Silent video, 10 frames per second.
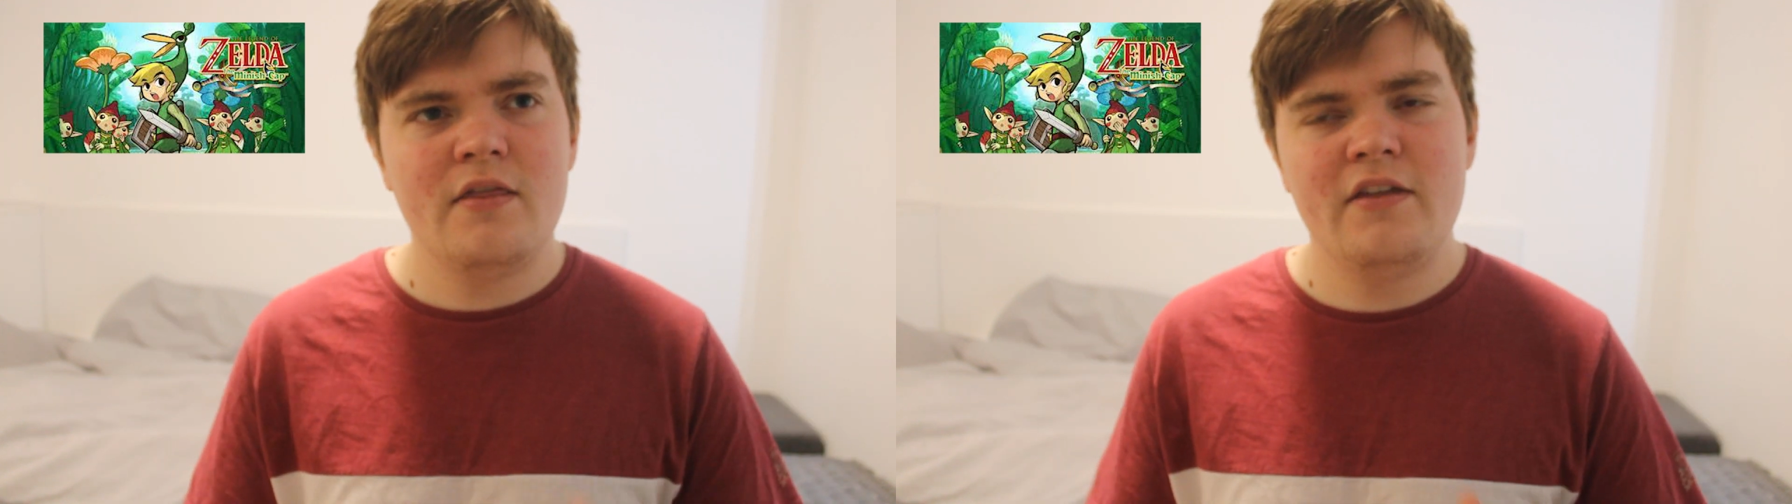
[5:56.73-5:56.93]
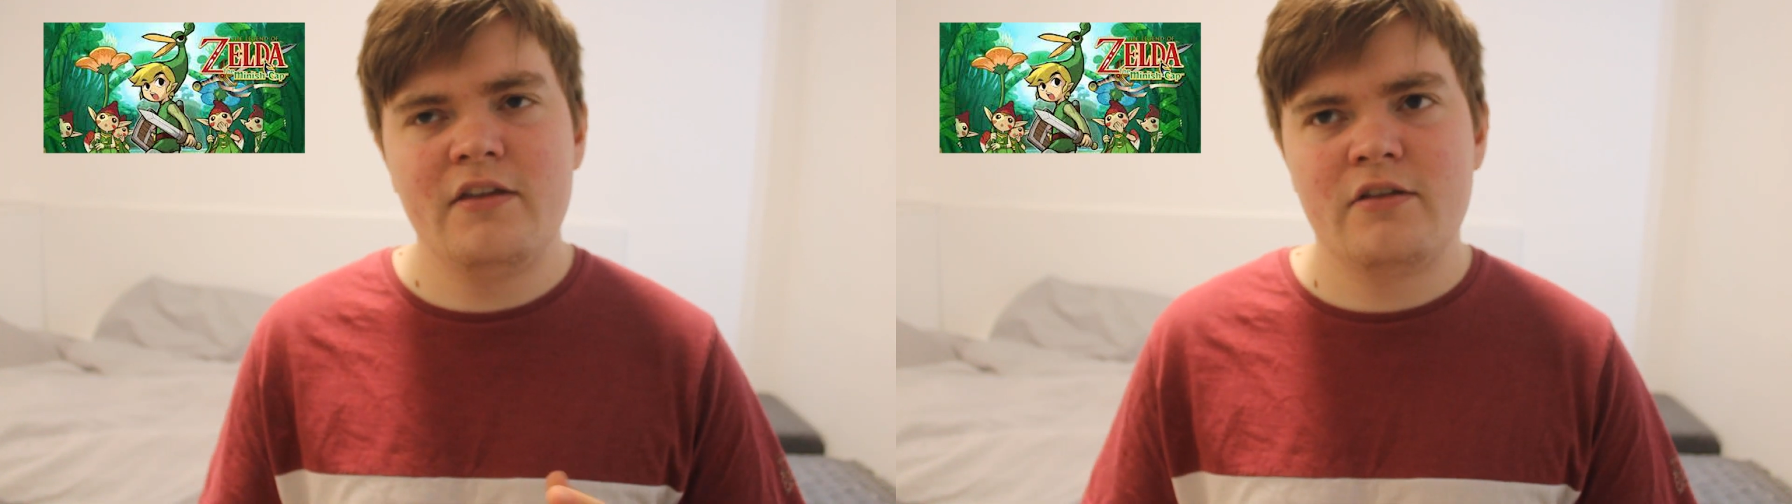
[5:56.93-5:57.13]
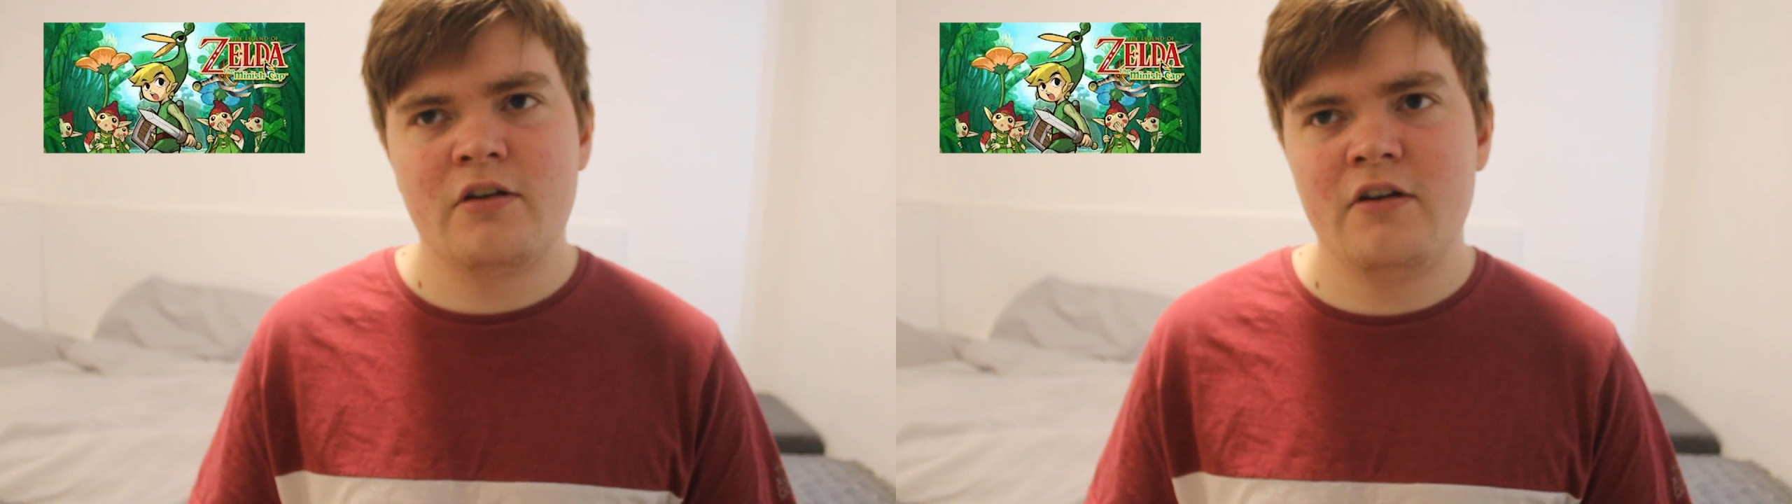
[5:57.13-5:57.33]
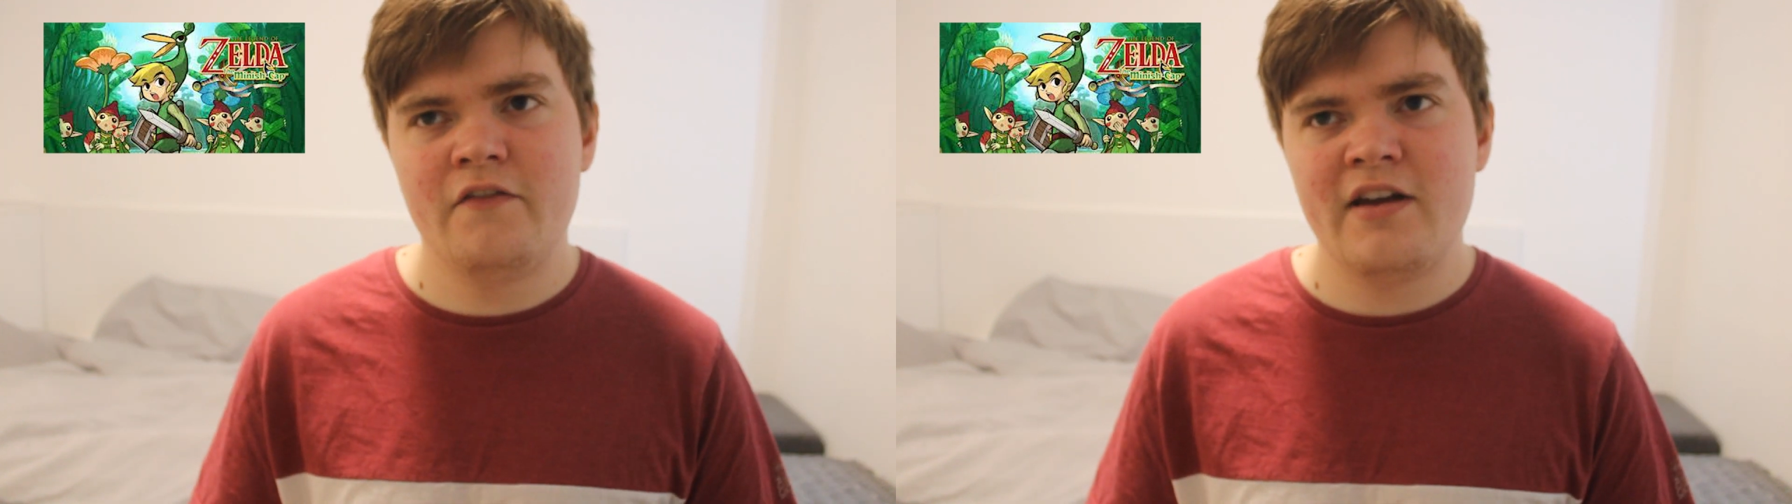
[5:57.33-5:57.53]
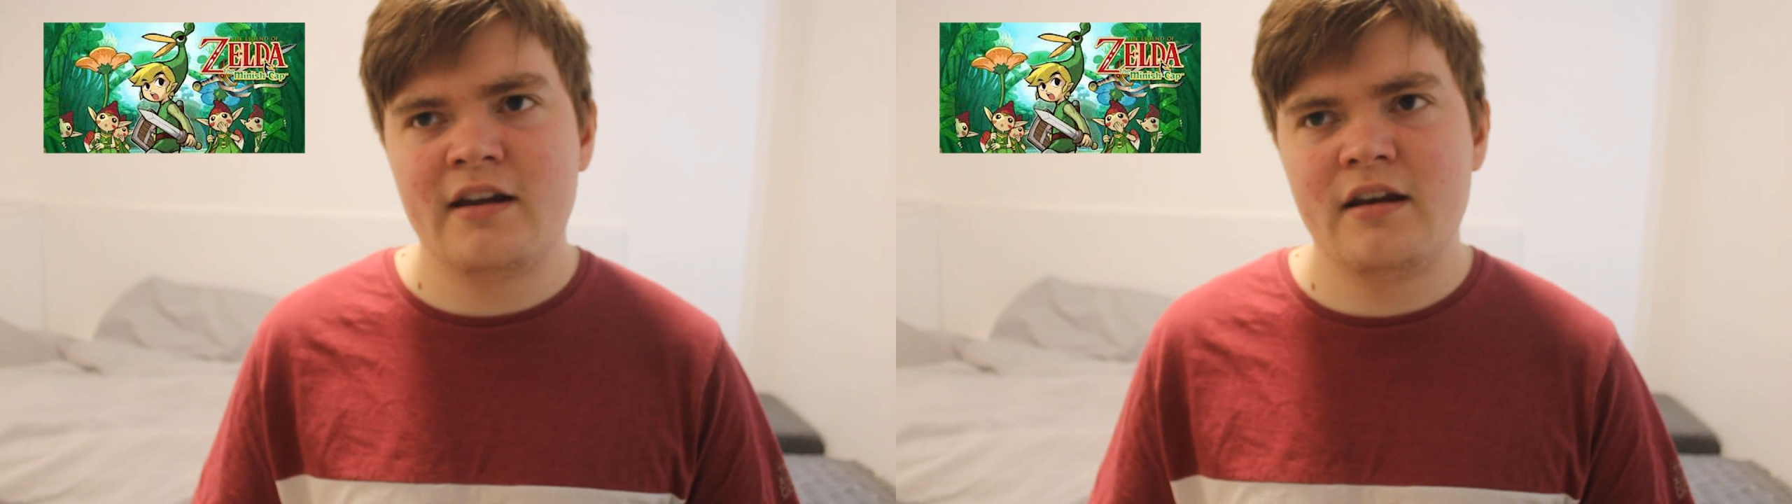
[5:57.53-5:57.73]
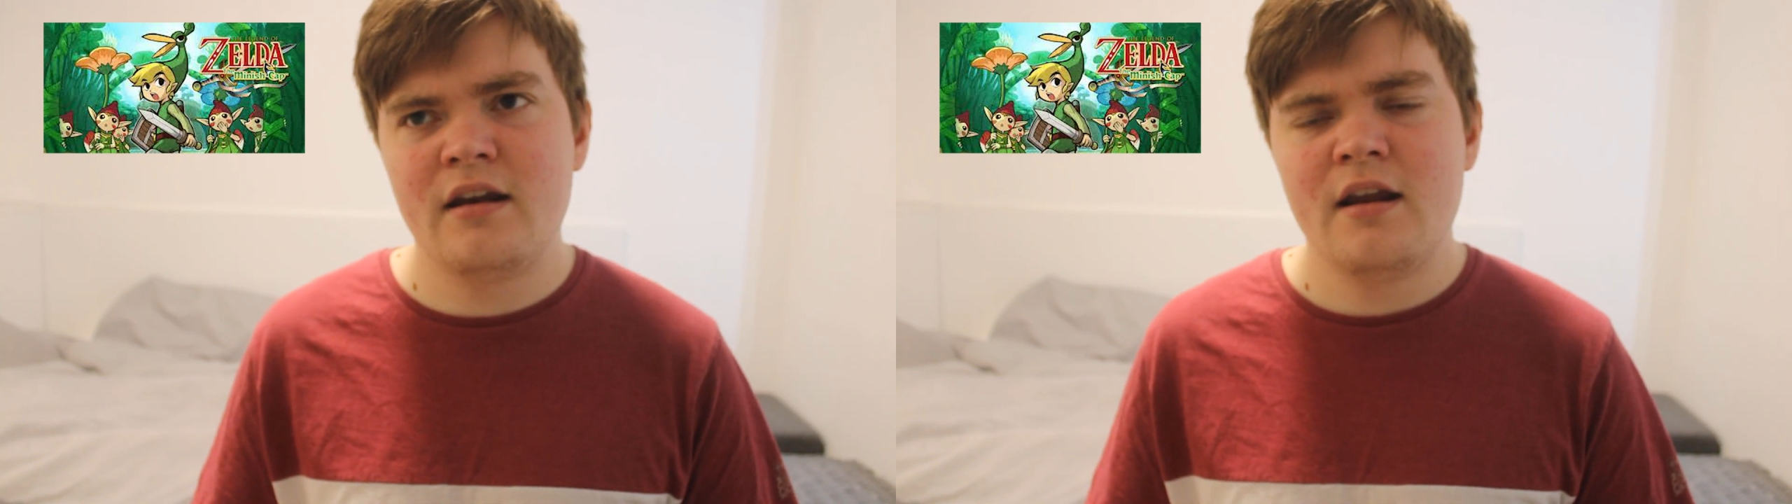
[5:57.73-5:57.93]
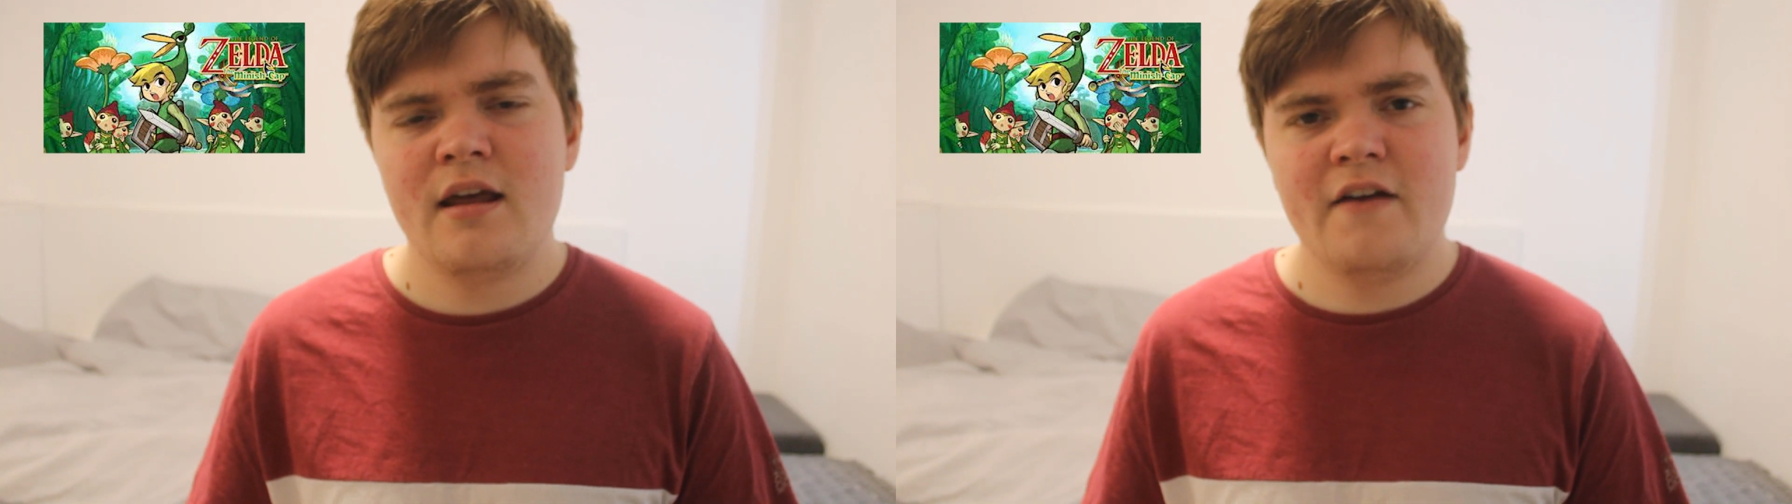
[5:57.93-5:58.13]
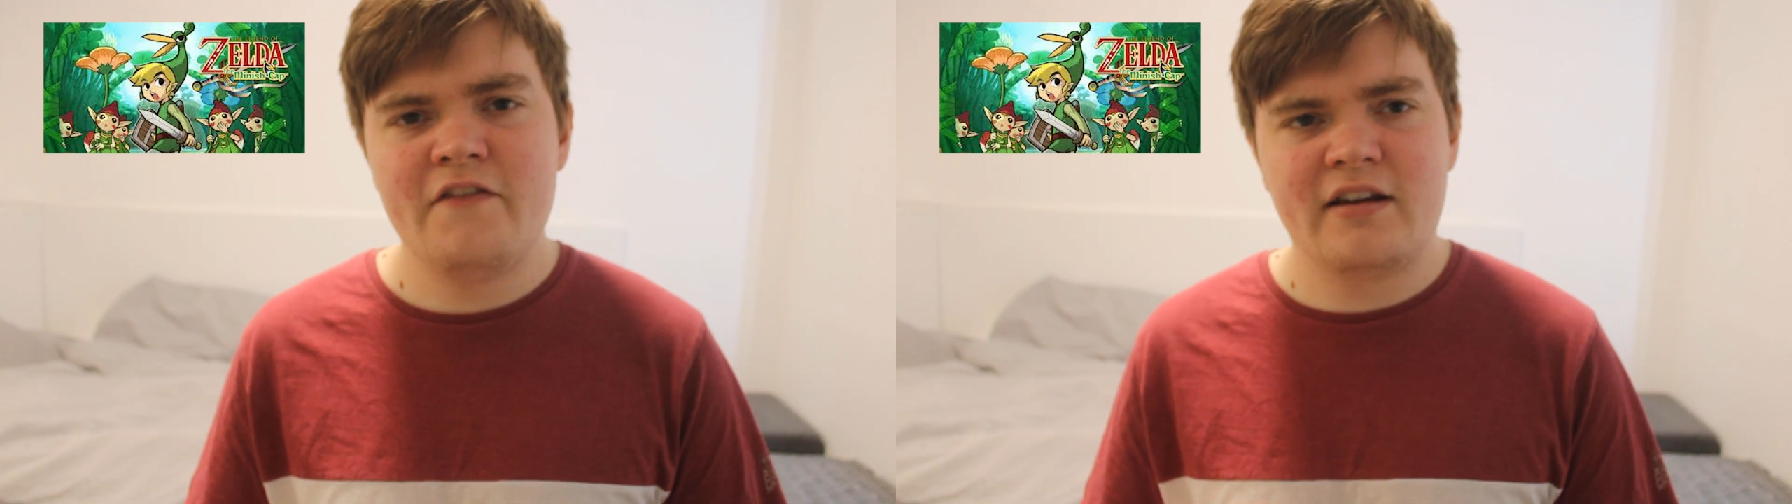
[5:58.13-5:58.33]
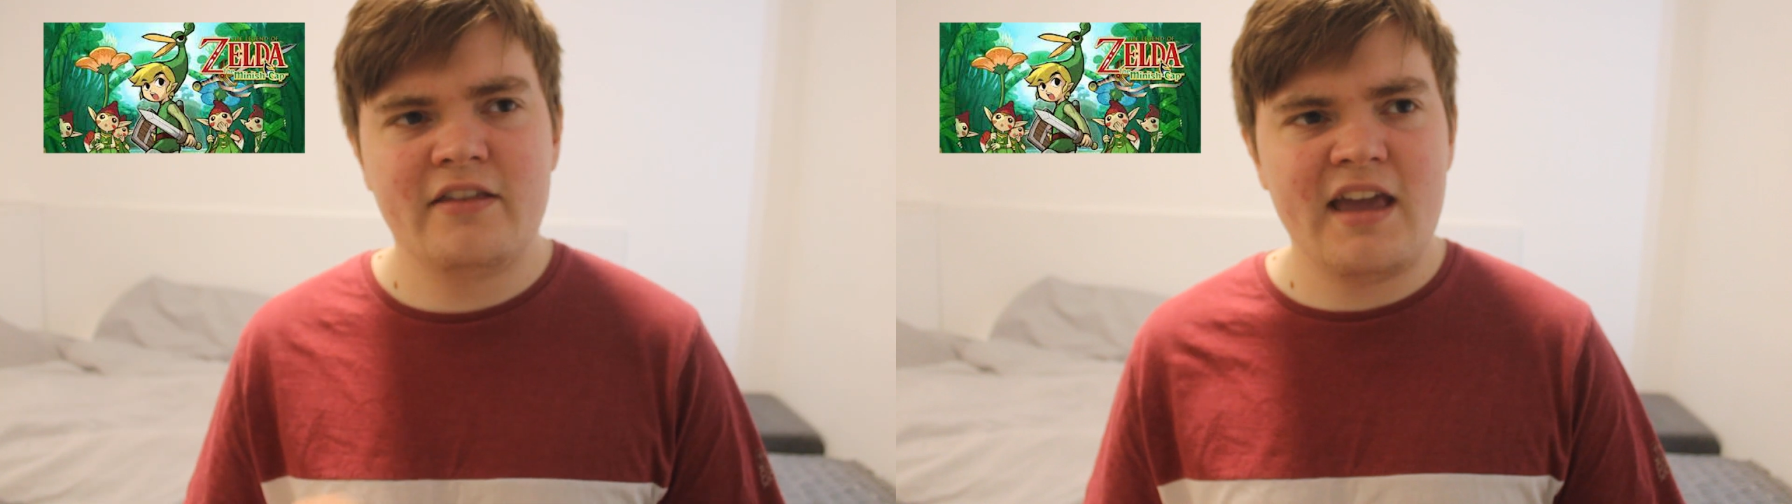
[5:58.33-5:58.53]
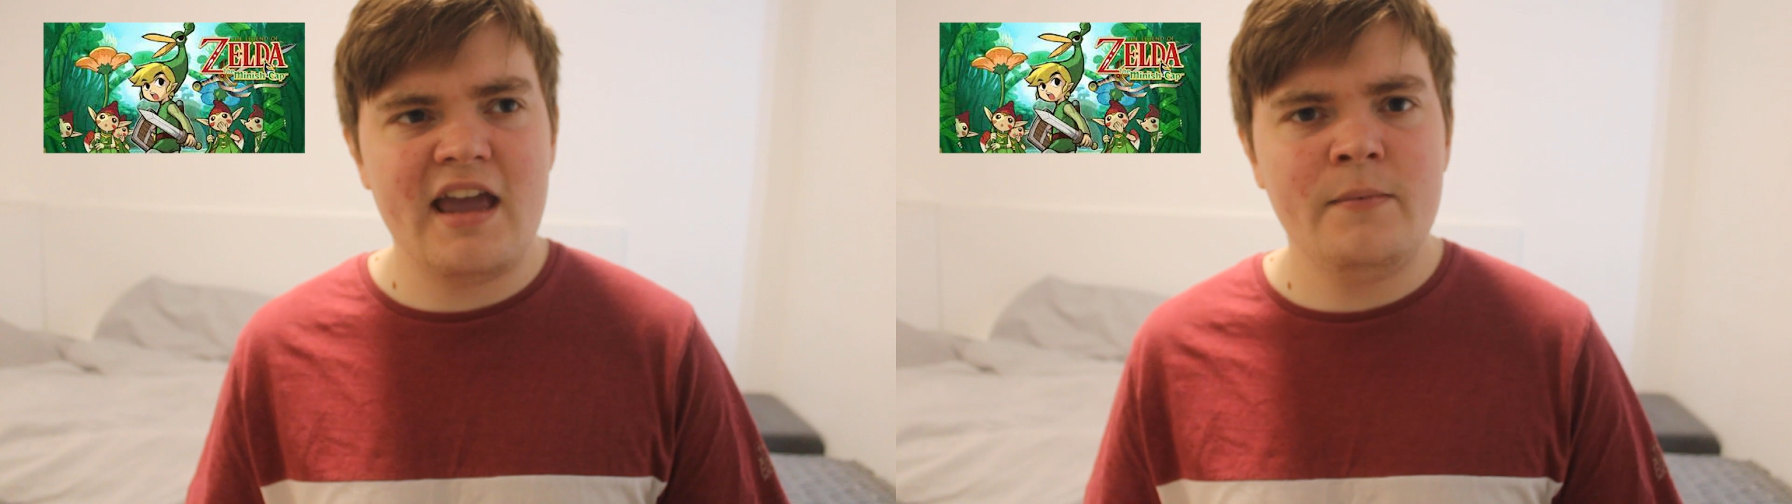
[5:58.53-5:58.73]
this could affect it, affect
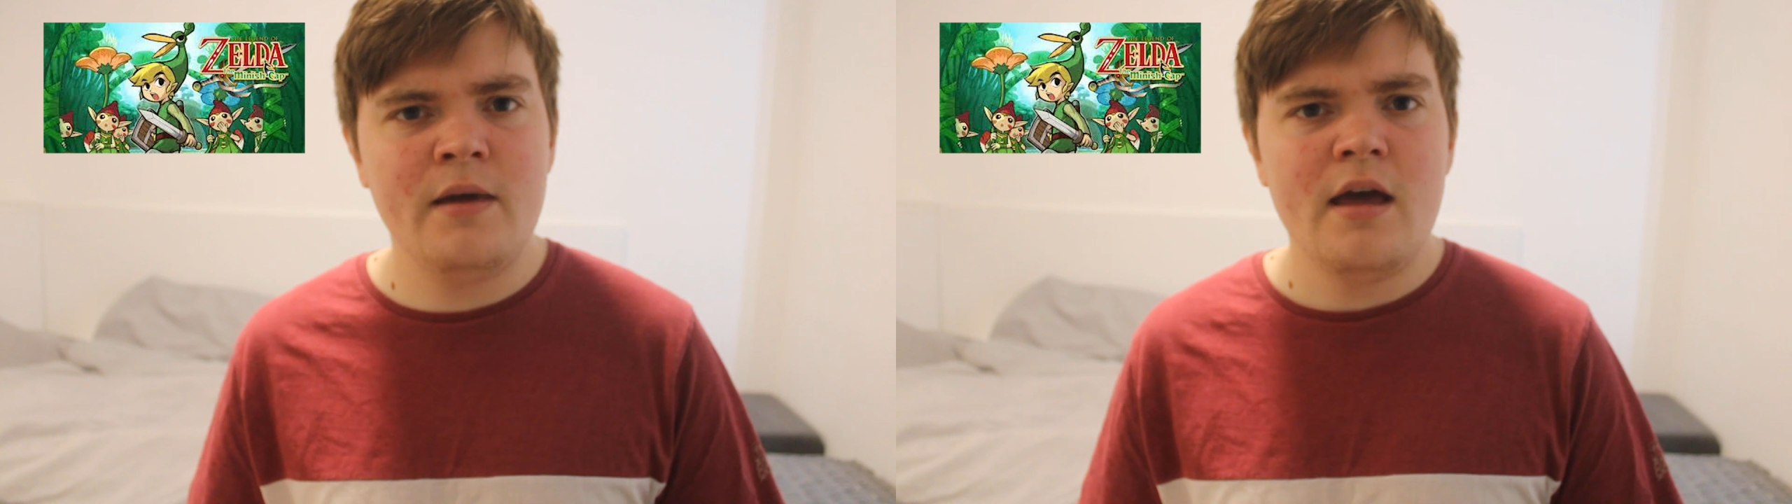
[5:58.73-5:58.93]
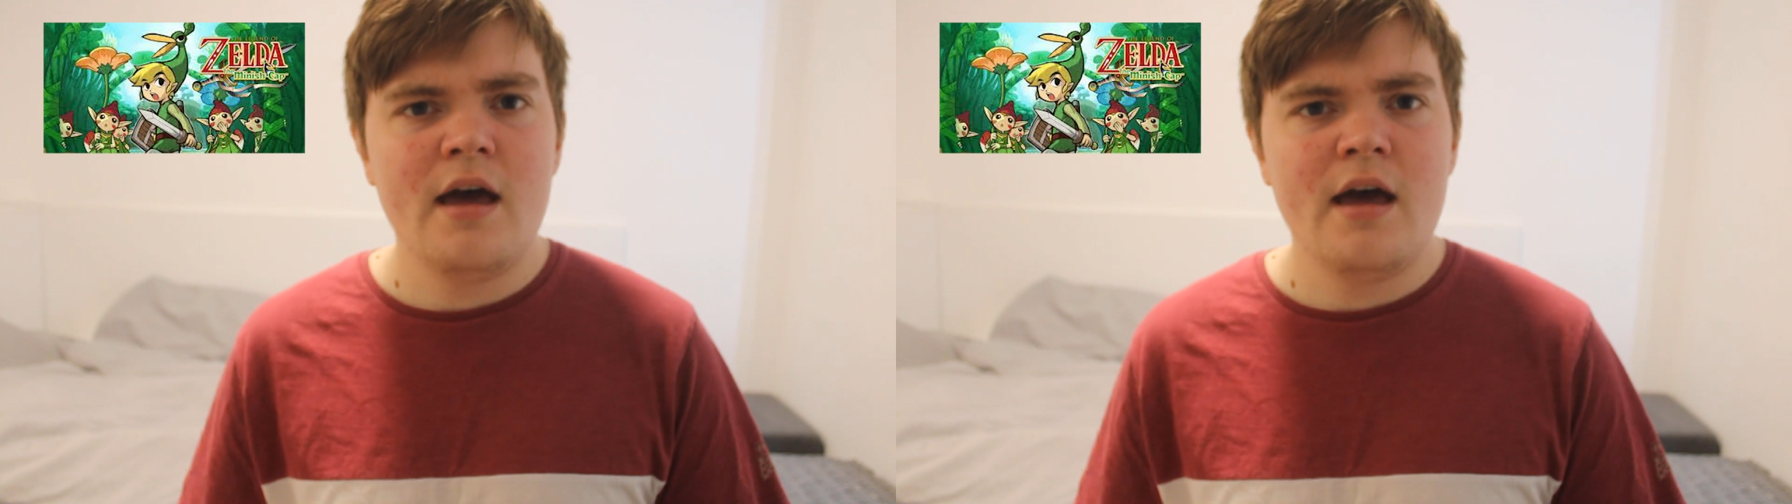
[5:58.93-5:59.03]
the game.